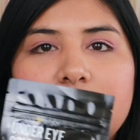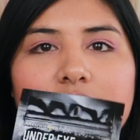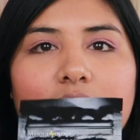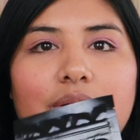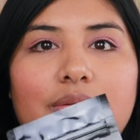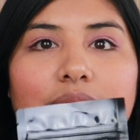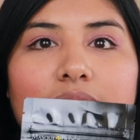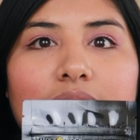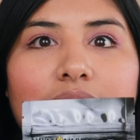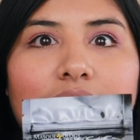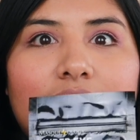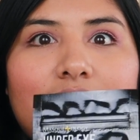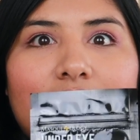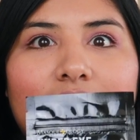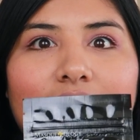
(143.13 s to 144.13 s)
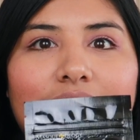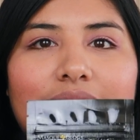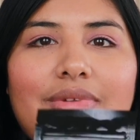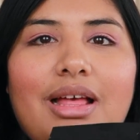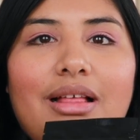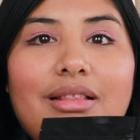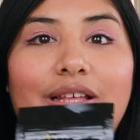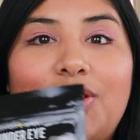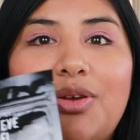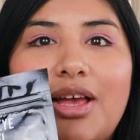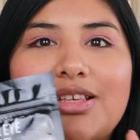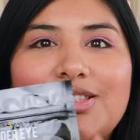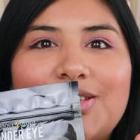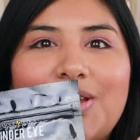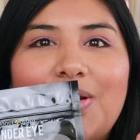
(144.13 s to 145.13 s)
so I'll let you
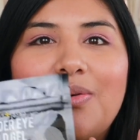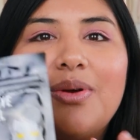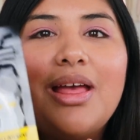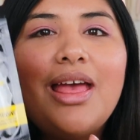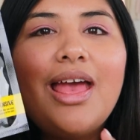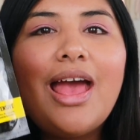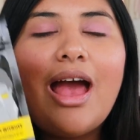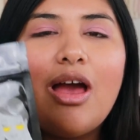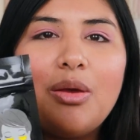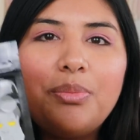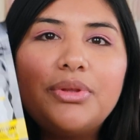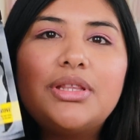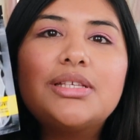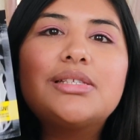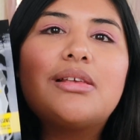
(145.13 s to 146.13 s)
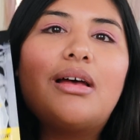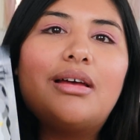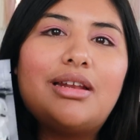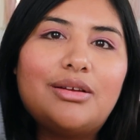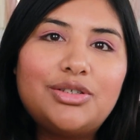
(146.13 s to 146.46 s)
guys know how I put this on.